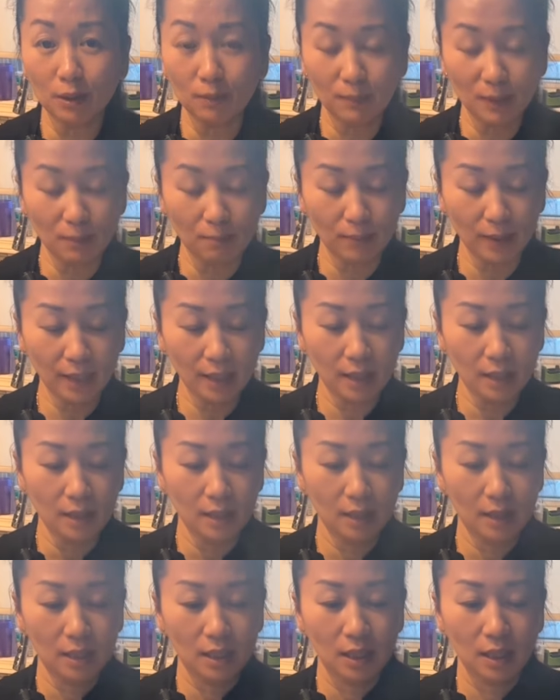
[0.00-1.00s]
to be big,
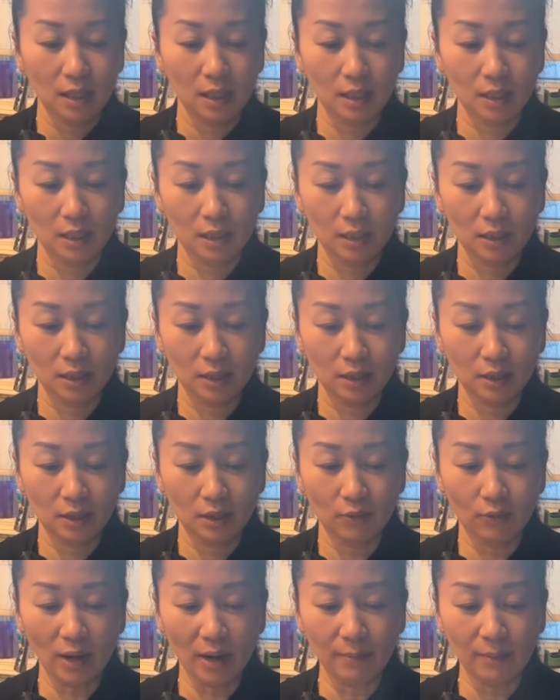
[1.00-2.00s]

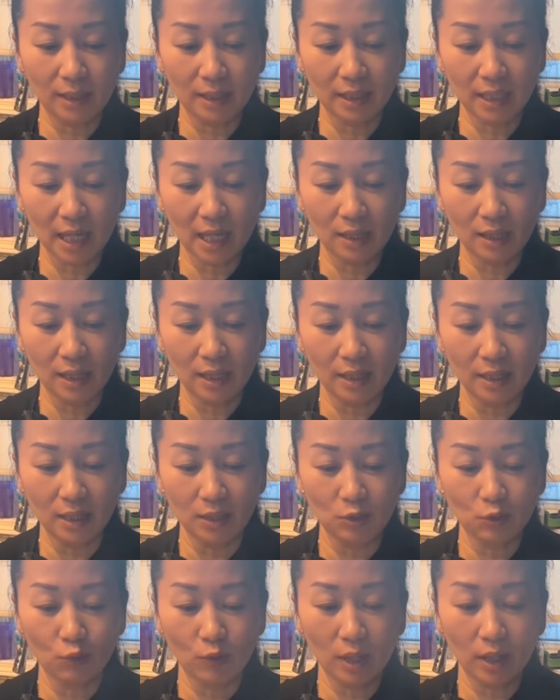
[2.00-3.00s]
grab like that, and then
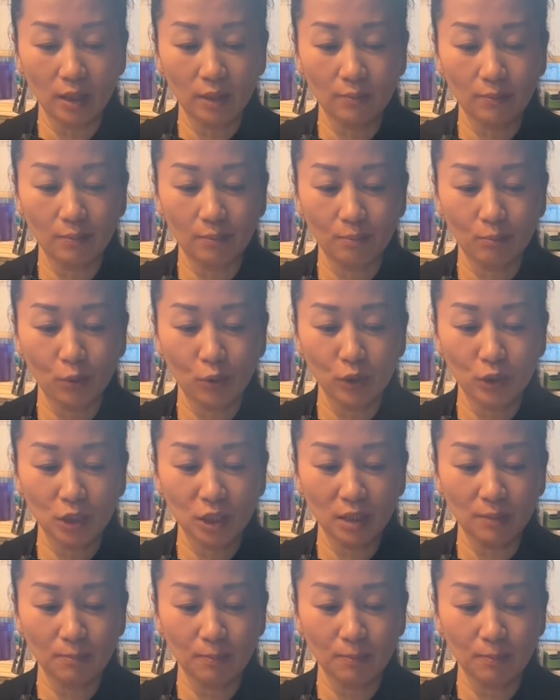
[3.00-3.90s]
you want to push it,